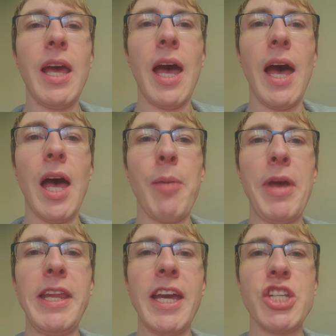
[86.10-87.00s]

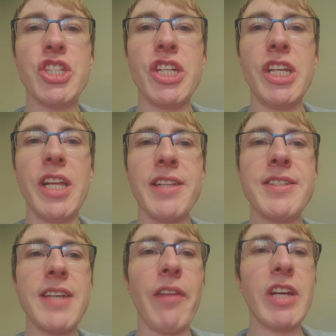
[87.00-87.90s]
And yet she doesn't
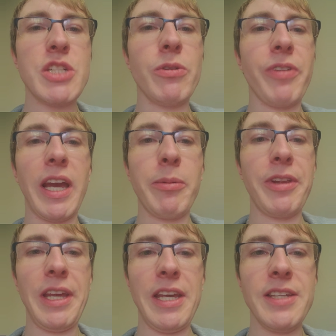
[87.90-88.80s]
sound like she would forget about
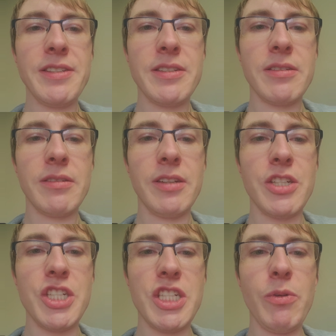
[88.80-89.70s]
the East.
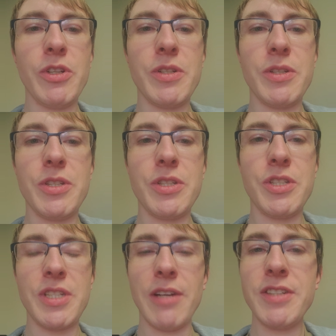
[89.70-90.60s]
She would
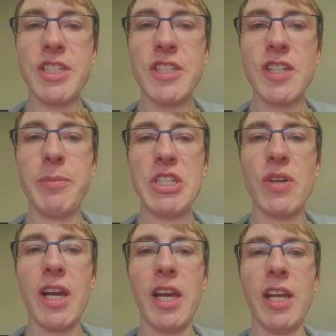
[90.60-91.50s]
sounds like she's going to be
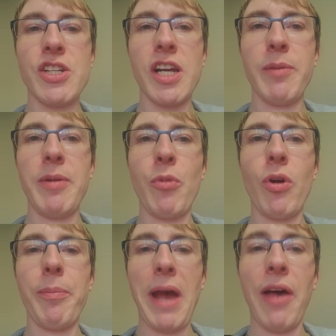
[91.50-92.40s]
trying to be
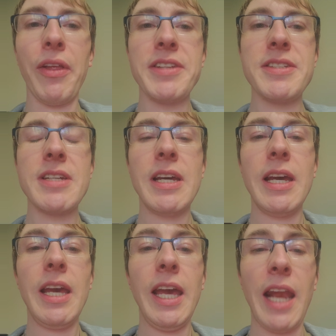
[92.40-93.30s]
more balanced
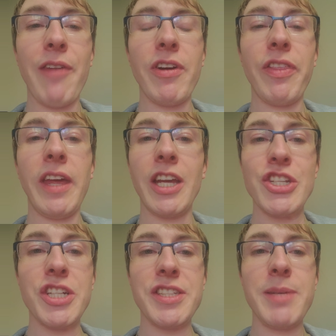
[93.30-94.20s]
in everything, and
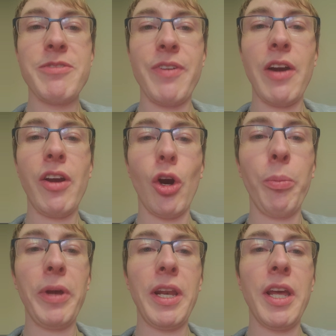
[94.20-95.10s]
she seems very
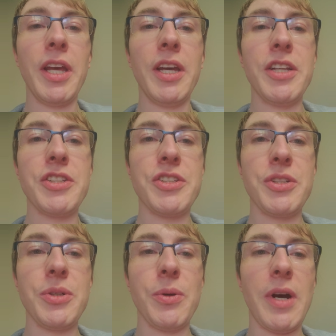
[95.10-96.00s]
open
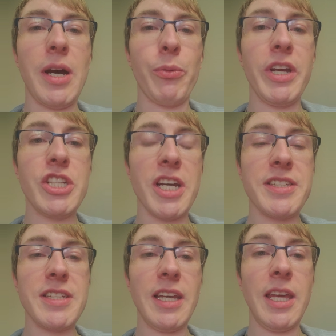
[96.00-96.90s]
to
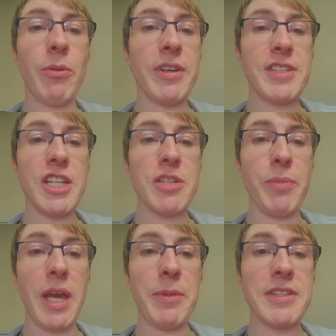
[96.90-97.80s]
readjusting equalization
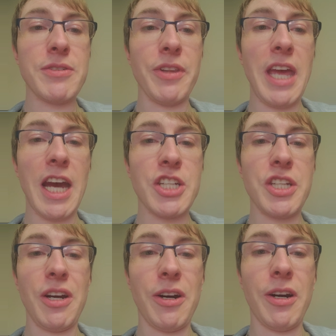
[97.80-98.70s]
payments so they
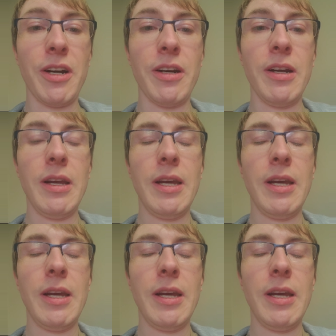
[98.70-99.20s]
actually are